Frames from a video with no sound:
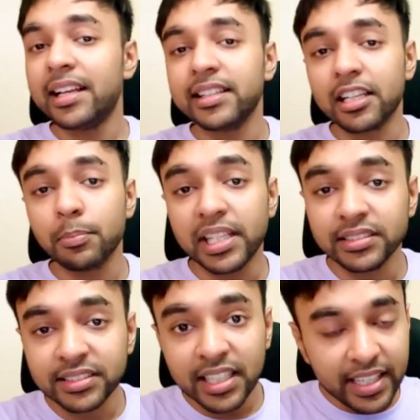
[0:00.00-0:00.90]
that
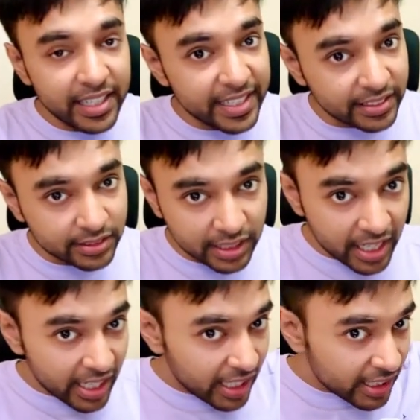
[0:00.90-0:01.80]
means, yes,
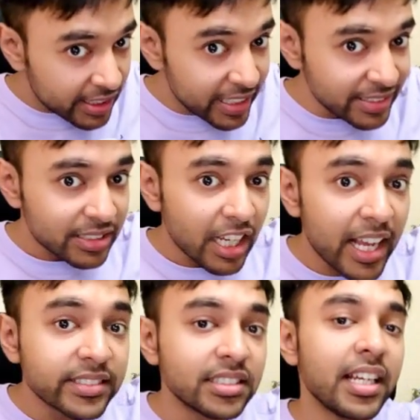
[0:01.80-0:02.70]
this
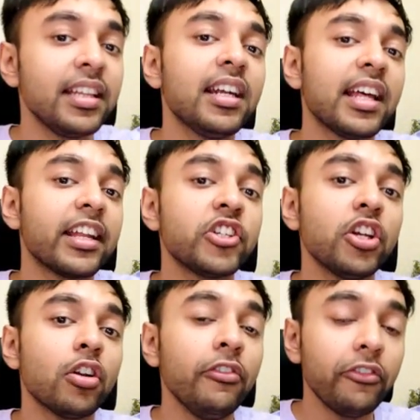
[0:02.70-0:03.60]
is in the
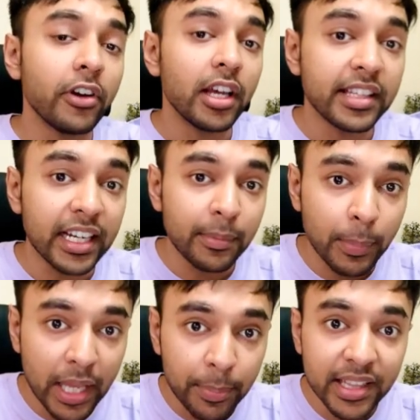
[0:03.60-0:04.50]
direction of that
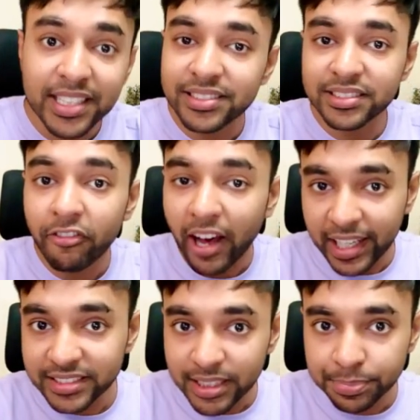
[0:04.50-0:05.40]
maybe this is a
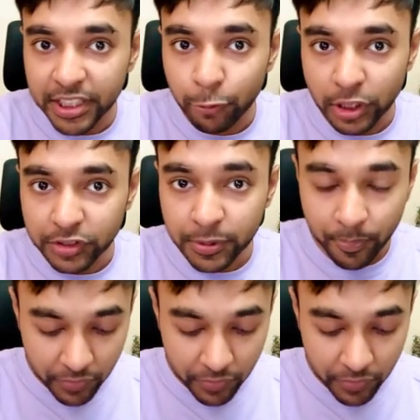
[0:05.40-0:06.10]
valid subsequence.